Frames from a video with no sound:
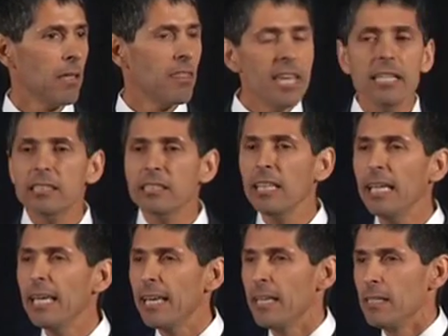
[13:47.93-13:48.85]
This
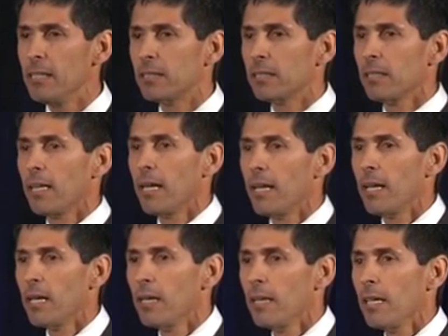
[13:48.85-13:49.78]
is,
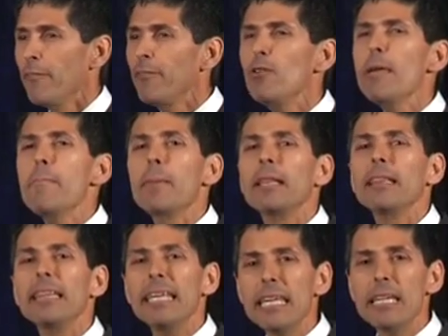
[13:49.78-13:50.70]
if you
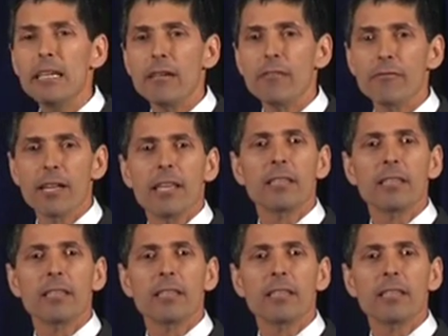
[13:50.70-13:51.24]
believe